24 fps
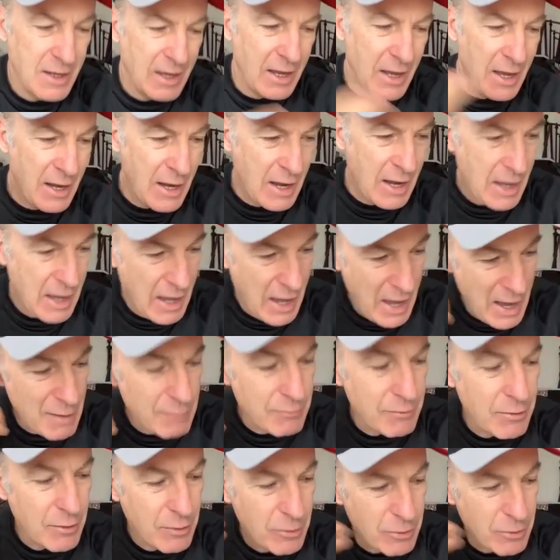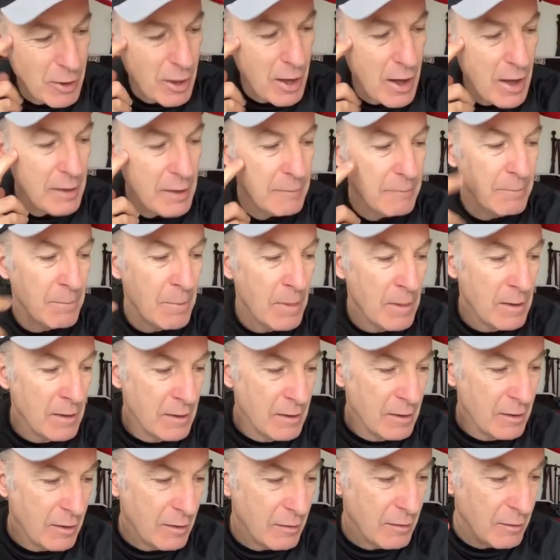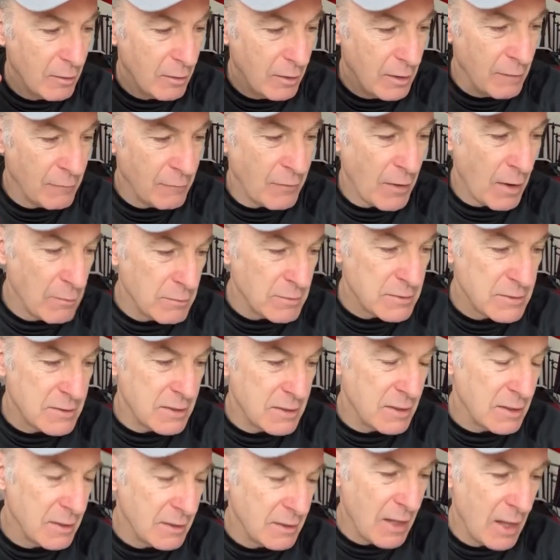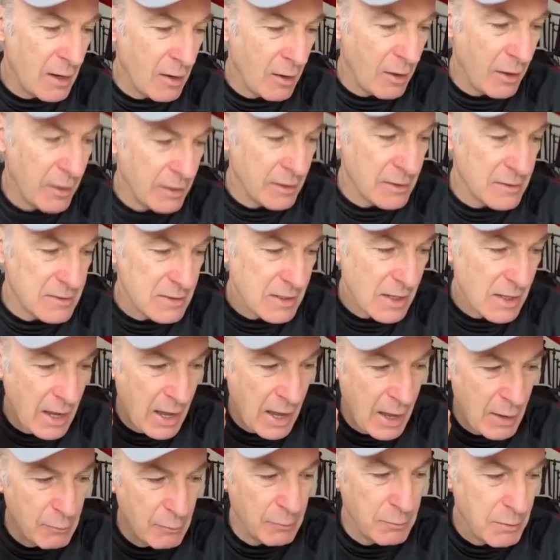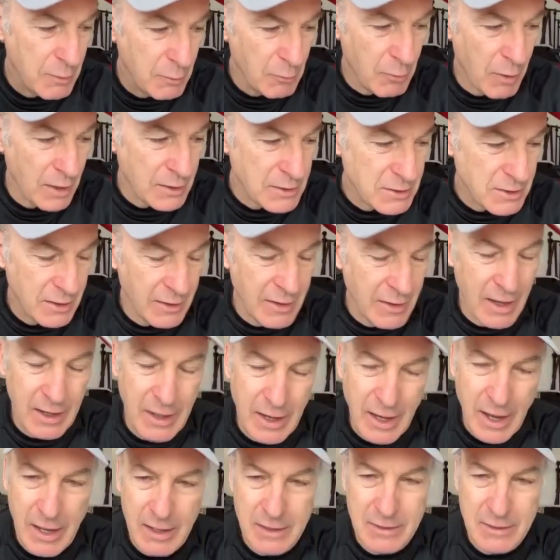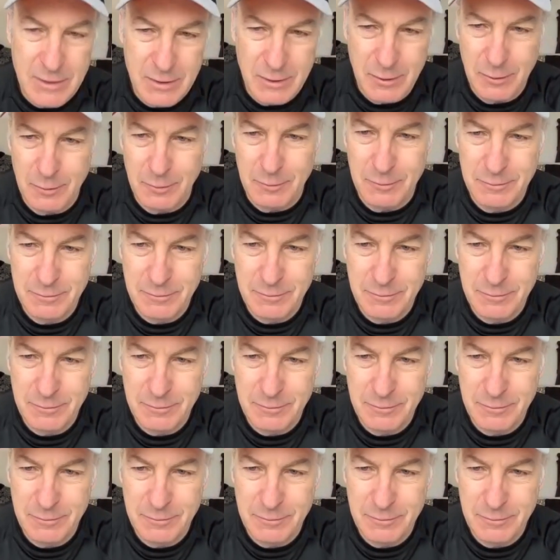And I have the thought, if I was sitting in that audience, I would be watching that guy too.